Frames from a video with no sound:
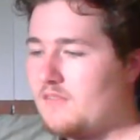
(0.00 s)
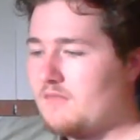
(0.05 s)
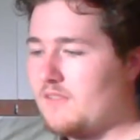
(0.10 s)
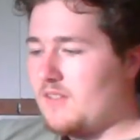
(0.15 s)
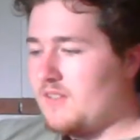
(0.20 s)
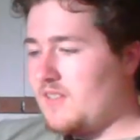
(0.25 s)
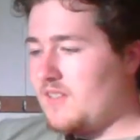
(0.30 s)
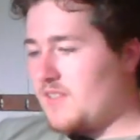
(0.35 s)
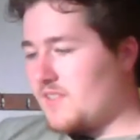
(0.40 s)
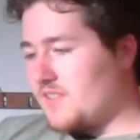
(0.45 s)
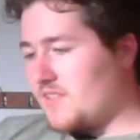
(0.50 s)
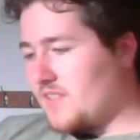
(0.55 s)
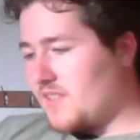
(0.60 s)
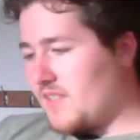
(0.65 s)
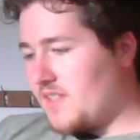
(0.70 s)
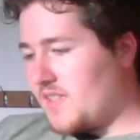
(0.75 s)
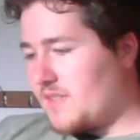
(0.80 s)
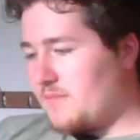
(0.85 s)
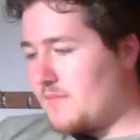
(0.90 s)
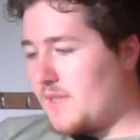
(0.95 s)
Well, last
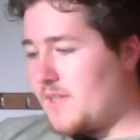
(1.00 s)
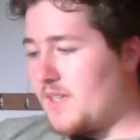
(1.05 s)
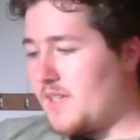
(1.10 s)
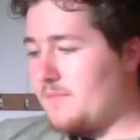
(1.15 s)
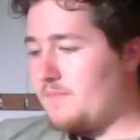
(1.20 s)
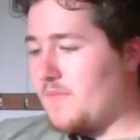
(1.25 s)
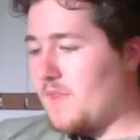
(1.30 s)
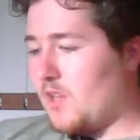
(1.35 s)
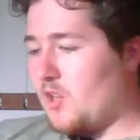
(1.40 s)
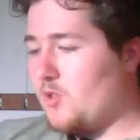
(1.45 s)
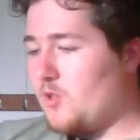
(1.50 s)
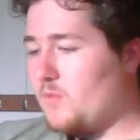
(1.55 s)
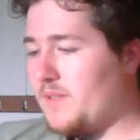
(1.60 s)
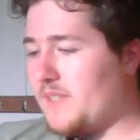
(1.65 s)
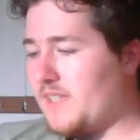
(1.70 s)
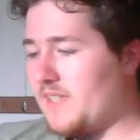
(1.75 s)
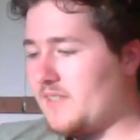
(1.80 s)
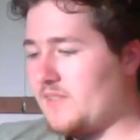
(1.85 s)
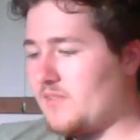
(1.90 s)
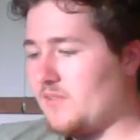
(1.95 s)
time,
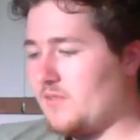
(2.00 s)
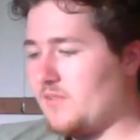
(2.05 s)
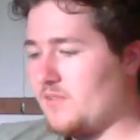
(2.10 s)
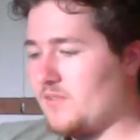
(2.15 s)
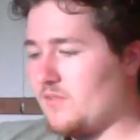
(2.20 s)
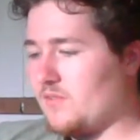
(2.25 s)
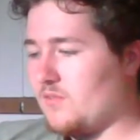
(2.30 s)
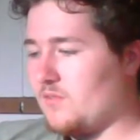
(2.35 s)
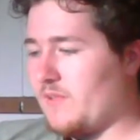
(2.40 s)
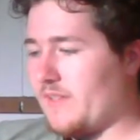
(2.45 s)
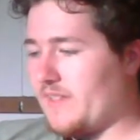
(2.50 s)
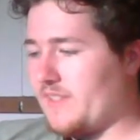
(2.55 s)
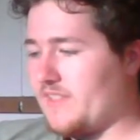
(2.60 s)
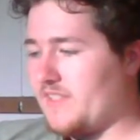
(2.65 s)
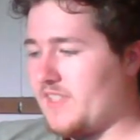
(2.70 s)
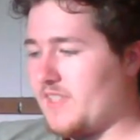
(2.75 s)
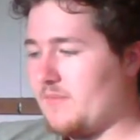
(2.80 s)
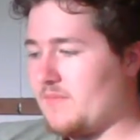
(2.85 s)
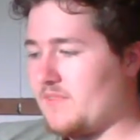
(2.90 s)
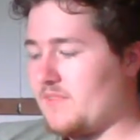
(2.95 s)
opening doors always
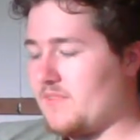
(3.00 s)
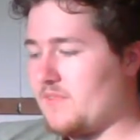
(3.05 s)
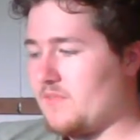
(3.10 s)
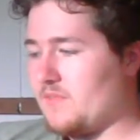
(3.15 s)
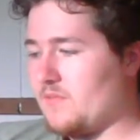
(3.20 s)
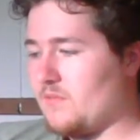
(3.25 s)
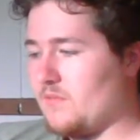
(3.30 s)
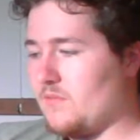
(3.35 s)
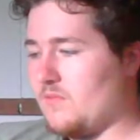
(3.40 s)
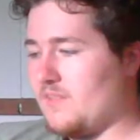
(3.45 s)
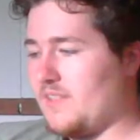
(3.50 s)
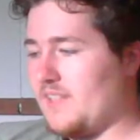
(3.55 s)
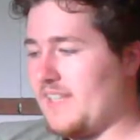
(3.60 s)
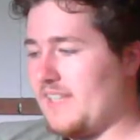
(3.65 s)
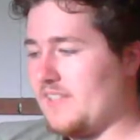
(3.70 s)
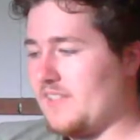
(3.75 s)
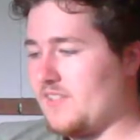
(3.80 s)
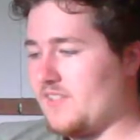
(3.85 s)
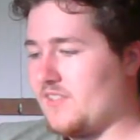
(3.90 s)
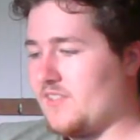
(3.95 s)
seems to
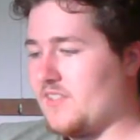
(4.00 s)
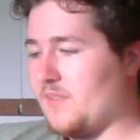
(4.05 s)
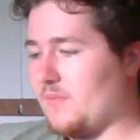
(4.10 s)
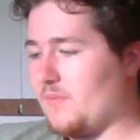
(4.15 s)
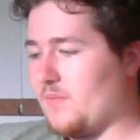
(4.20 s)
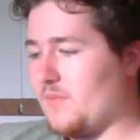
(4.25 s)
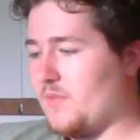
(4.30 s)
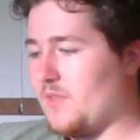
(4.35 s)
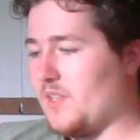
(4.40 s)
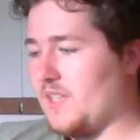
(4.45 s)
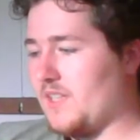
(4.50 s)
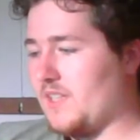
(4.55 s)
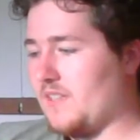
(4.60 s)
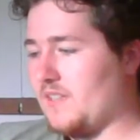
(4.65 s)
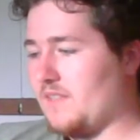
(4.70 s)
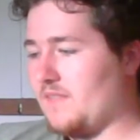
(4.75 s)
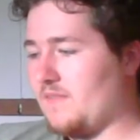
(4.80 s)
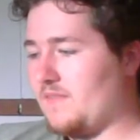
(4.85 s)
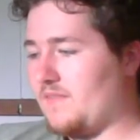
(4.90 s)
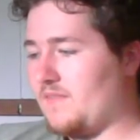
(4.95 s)
lead to
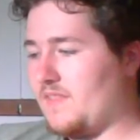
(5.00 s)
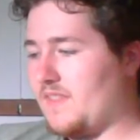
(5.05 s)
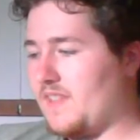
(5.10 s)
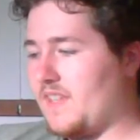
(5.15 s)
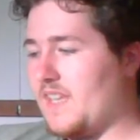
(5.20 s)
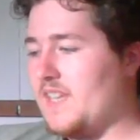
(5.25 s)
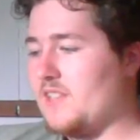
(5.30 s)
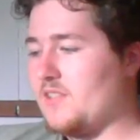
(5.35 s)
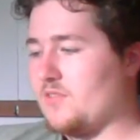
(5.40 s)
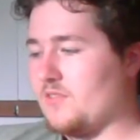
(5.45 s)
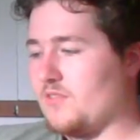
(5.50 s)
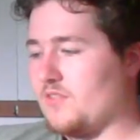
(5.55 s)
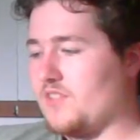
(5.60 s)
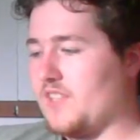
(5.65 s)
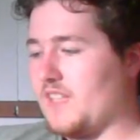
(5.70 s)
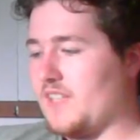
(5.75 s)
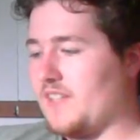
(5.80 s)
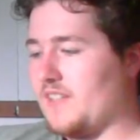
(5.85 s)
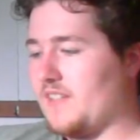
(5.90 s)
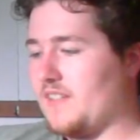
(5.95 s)
something
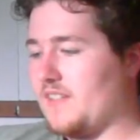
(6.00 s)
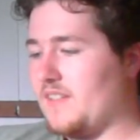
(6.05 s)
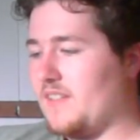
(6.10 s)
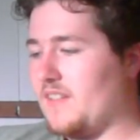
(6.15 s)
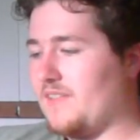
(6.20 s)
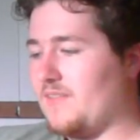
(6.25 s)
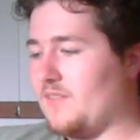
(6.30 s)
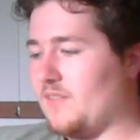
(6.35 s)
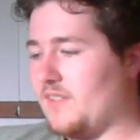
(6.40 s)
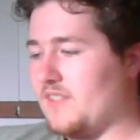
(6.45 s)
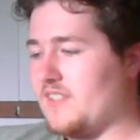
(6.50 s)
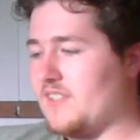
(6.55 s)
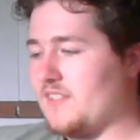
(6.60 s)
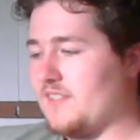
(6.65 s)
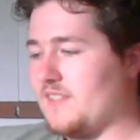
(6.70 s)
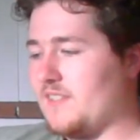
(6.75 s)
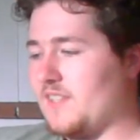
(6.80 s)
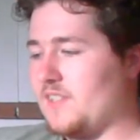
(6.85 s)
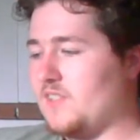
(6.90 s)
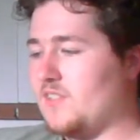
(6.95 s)
interesting. If not
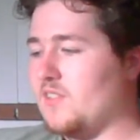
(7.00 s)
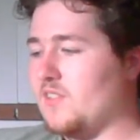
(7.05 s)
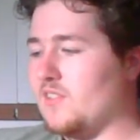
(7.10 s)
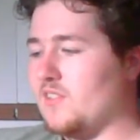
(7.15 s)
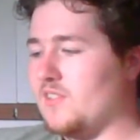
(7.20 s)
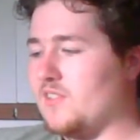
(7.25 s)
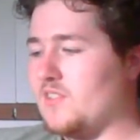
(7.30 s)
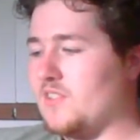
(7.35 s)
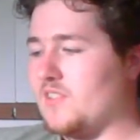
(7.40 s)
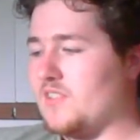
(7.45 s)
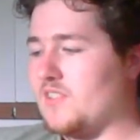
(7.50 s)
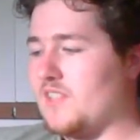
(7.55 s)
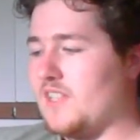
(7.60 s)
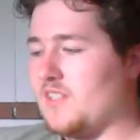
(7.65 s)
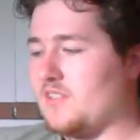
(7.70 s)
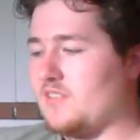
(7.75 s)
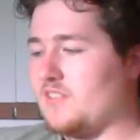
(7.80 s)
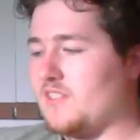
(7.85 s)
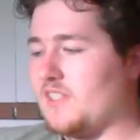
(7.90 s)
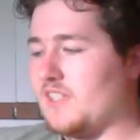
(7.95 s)
necessarily good, just
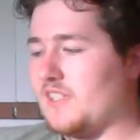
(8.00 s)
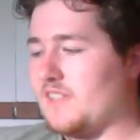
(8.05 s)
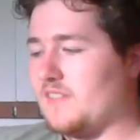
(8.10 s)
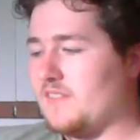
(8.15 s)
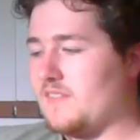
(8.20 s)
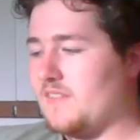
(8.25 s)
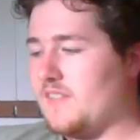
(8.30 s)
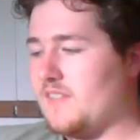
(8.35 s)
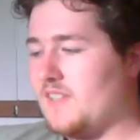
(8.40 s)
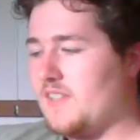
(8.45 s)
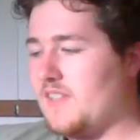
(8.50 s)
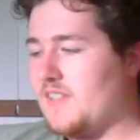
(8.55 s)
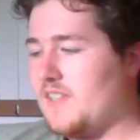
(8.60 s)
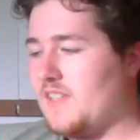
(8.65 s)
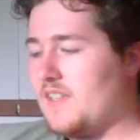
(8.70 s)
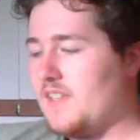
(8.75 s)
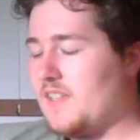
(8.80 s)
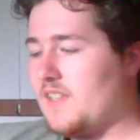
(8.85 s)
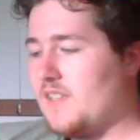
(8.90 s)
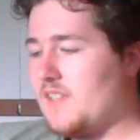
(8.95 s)
interesting.
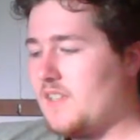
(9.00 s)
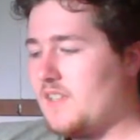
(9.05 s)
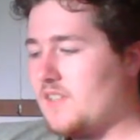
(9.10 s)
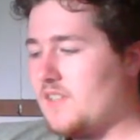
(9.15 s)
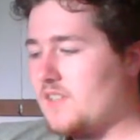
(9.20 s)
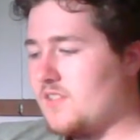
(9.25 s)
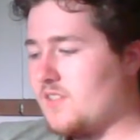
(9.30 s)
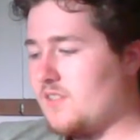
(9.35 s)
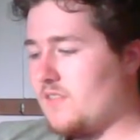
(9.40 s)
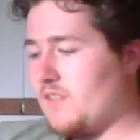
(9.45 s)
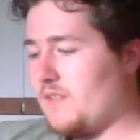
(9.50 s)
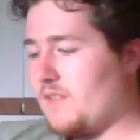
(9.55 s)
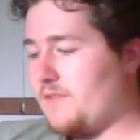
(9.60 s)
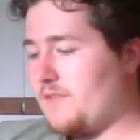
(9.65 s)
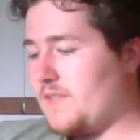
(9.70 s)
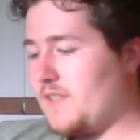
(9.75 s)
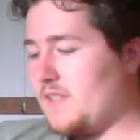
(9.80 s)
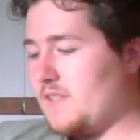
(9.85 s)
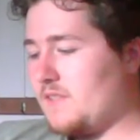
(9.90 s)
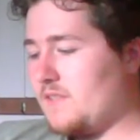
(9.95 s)
So I
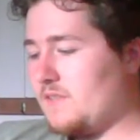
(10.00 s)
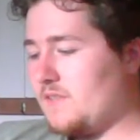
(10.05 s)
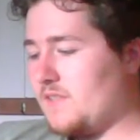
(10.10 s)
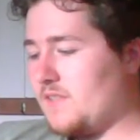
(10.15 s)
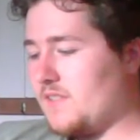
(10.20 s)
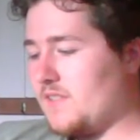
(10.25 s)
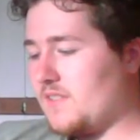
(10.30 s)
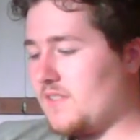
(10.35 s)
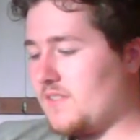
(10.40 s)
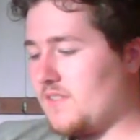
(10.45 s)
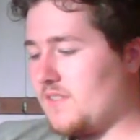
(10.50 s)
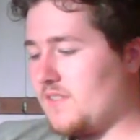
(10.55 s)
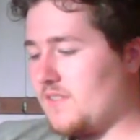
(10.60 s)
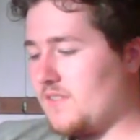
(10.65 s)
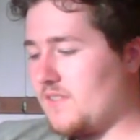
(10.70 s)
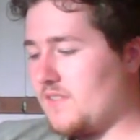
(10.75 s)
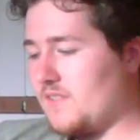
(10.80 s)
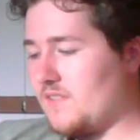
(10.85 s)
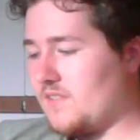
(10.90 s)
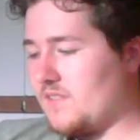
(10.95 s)
feel that
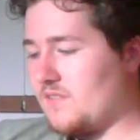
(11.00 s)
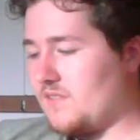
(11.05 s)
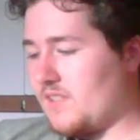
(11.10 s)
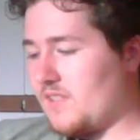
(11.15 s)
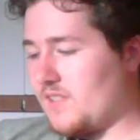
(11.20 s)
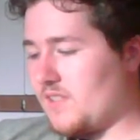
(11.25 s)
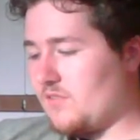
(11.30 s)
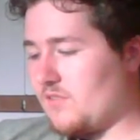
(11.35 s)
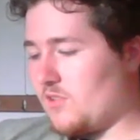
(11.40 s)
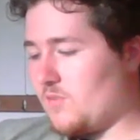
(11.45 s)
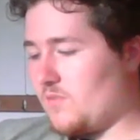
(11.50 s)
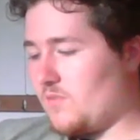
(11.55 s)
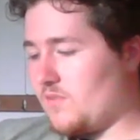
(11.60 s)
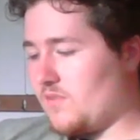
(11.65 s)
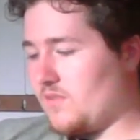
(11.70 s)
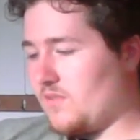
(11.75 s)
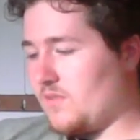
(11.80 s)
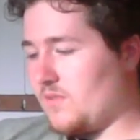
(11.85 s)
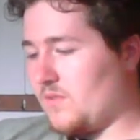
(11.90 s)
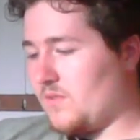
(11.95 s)
trying to
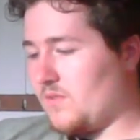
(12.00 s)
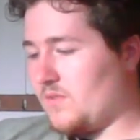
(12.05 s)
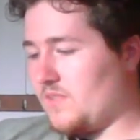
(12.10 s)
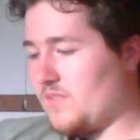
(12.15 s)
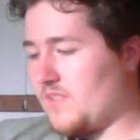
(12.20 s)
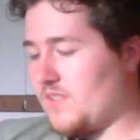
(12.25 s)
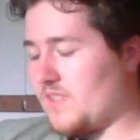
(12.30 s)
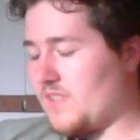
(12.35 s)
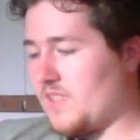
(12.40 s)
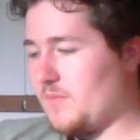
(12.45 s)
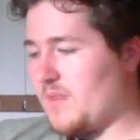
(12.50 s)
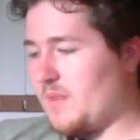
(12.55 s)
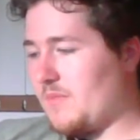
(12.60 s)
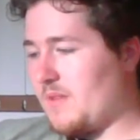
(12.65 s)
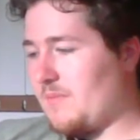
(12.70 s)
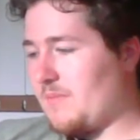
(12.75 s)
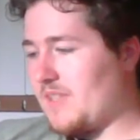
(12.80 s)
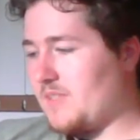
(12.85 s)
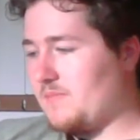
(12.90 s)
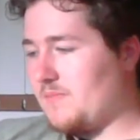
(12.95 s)
open doors is going to be
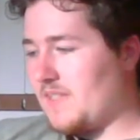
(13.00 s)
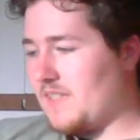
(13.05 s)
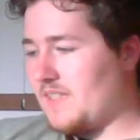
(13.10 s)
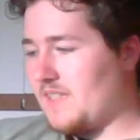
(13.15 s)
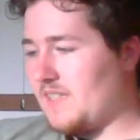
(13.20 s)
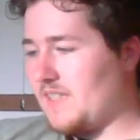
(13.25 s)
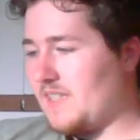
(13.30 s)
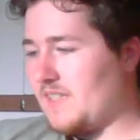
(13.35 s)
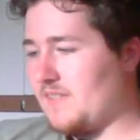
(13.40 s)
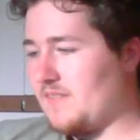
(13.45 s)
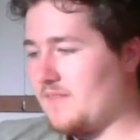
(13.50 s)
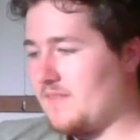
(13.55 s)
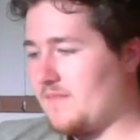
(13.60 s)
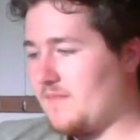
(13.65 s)
my best bet again.